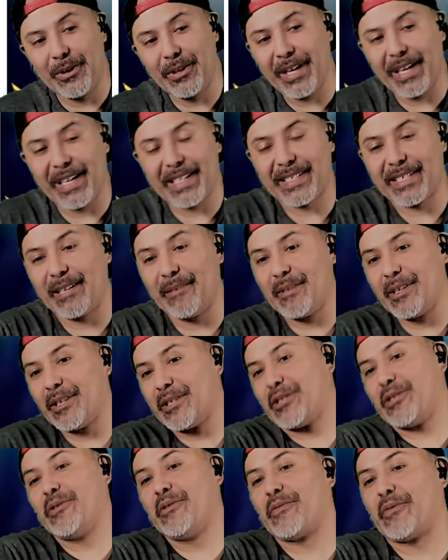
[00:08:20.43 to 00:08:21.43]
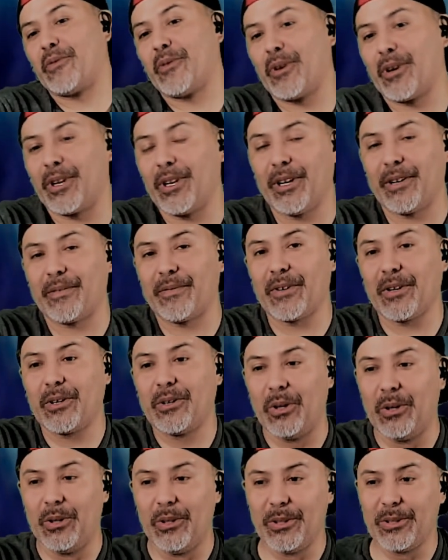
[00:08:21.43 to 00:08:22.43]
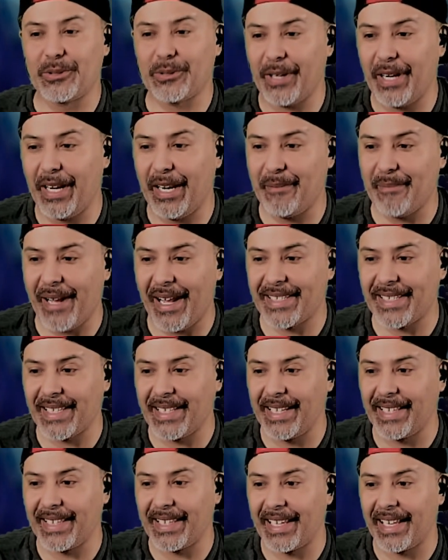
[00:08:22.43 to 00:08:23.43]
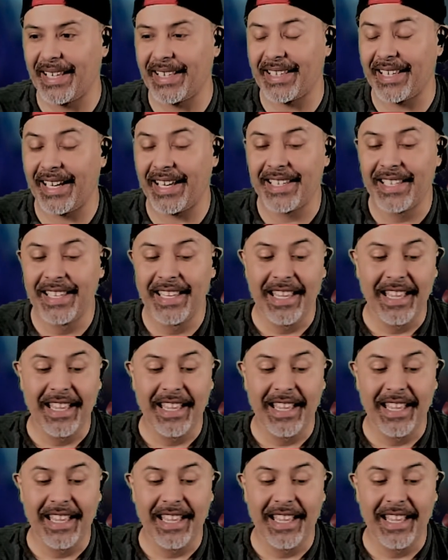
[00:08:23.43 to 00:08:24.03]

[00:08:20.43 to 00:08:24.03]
You got something to shoot for. Look for gold, training mats, anything like that.